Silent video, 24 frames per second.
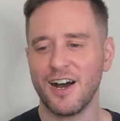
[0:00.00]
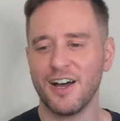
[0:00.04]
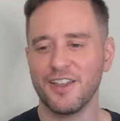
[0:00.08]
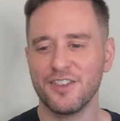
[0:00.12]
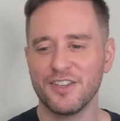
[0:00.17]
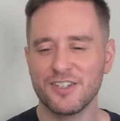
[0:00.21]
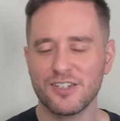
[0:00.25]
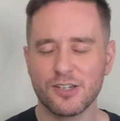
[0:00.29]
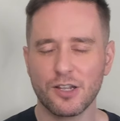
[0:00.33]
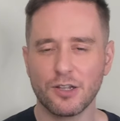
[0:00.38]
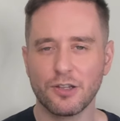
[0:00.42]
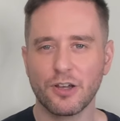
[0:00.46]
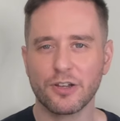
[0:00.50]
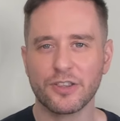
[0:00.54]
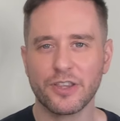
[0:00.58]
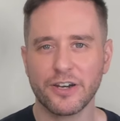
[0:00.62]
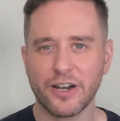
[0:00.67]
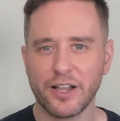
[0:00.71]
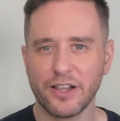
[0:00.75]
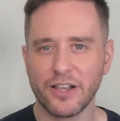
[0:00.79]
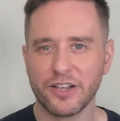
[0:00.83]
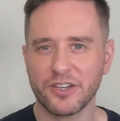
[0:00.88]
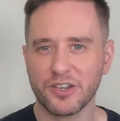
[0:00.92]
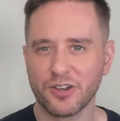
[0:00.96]
This is a look that
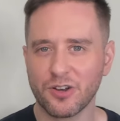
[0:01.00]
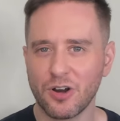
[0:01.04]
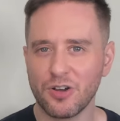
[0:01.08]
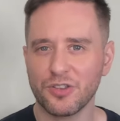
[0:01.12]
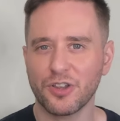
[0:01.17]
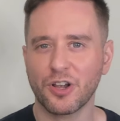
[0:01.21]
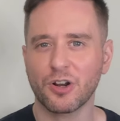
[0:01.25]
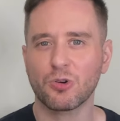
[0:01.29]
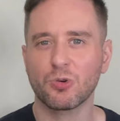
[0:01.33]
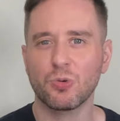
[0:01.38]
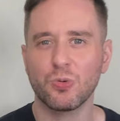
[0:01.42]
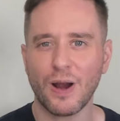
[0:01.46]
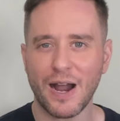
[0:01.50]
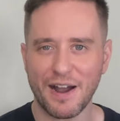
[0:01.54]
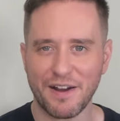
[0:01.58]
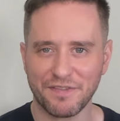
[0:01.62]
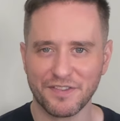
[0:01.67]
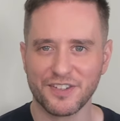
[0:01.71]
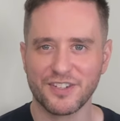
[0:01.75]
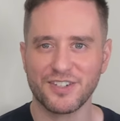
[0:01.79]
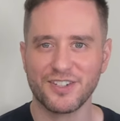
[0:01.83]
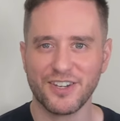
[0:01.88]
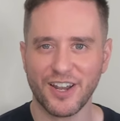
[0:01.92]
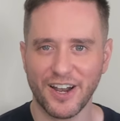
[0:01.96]
I like to call the
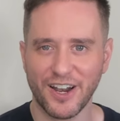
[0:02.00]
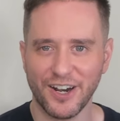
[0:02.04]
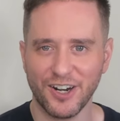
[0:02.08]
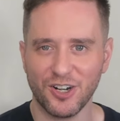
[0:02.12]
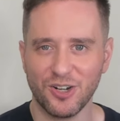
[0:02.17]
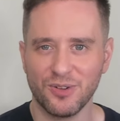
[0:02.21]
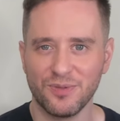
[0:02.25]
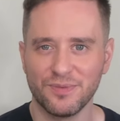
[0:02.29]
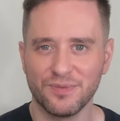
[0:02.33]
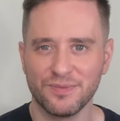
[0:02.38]
craft style.